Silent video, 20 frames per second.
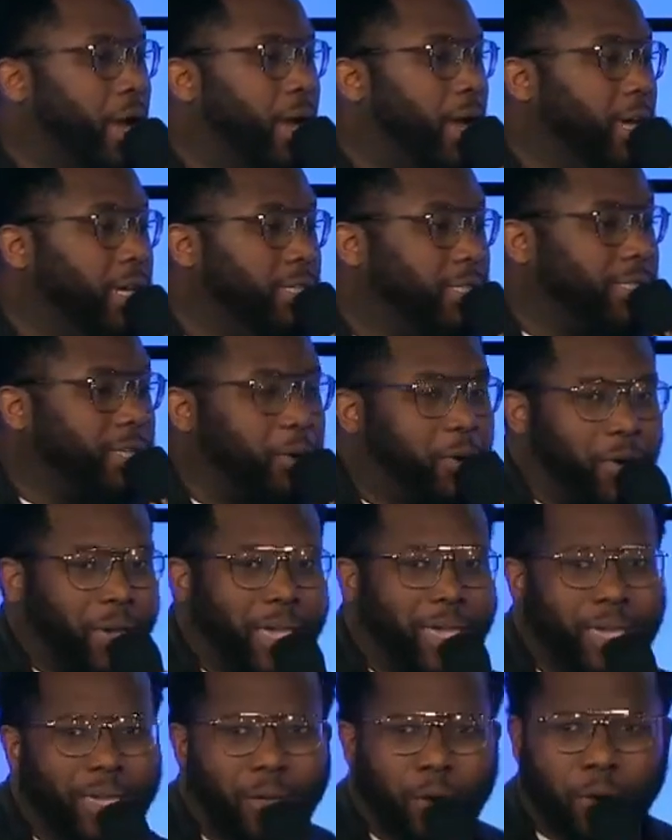And so,
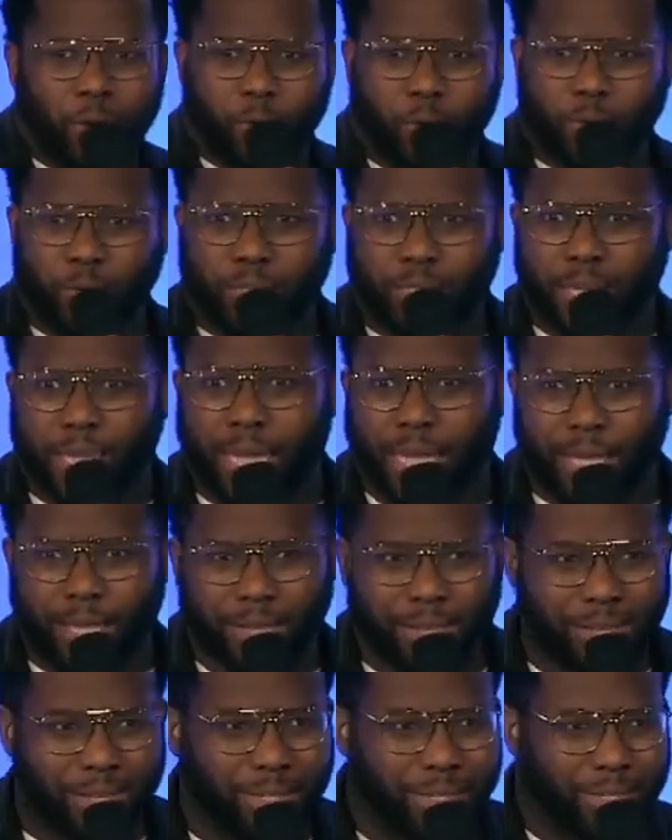hey, yo, what was that?
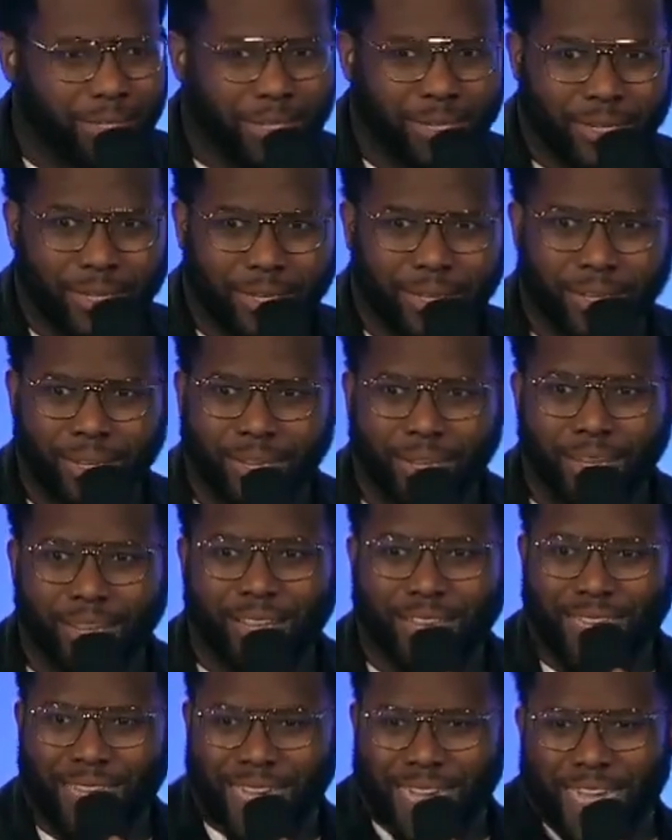
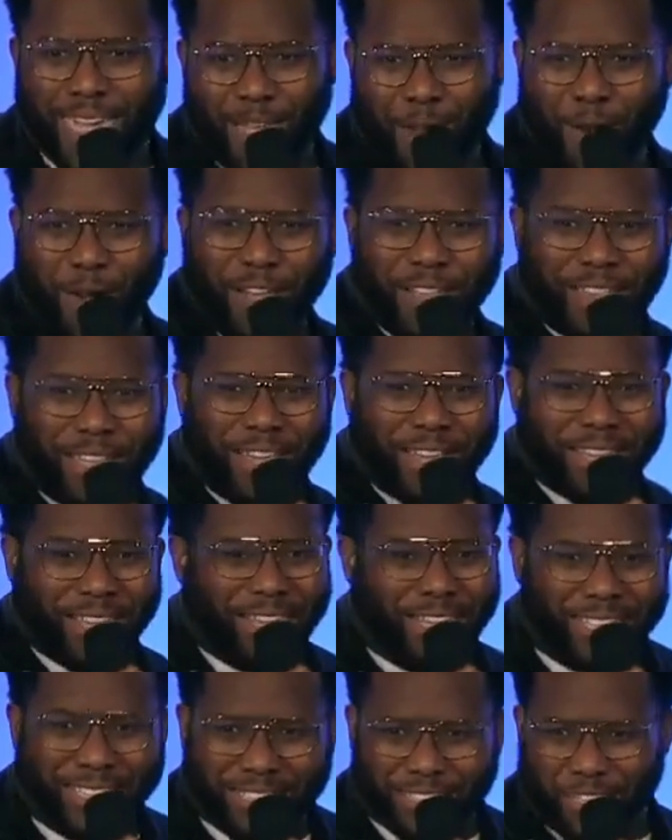Hey, yo, I like
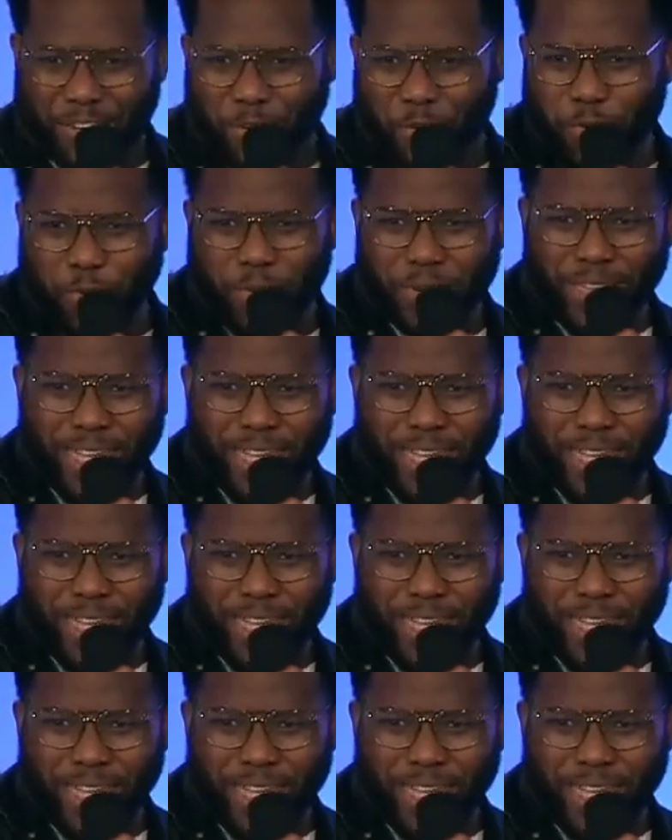that. That's a new one.